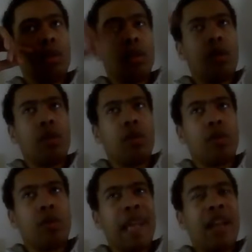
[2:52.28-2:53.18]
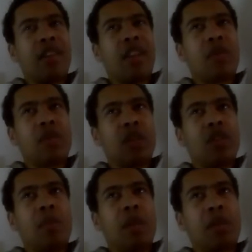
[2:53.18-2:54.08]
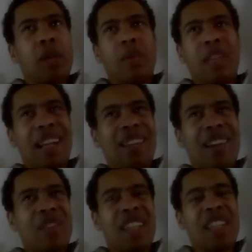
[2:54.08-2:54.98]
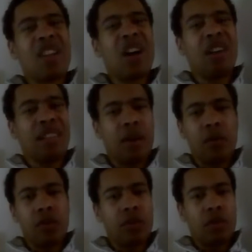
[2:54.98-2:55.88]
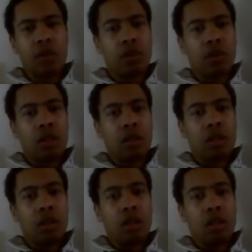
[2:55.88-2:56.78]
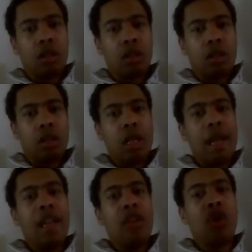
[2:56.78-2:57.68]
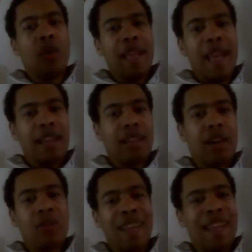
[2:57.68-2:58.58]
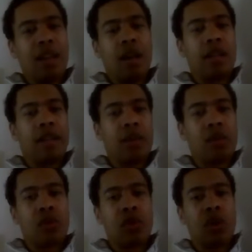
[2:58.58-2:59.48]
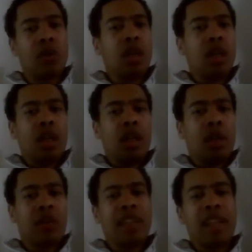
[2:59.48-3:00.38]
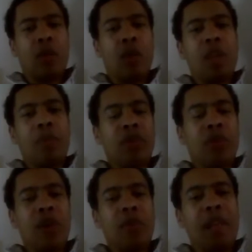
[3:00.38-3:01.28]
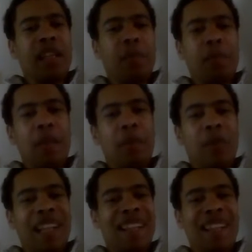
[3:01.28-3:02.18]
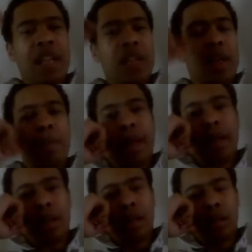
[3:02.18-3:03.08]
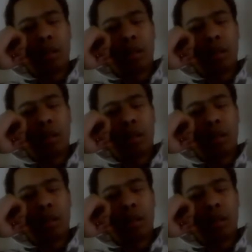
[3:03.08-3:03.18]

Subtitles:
No. 800,000 is too much now. They had around 600,000. And Norway had around 800,000. So there was like 1.1 million people within the Danish Empire.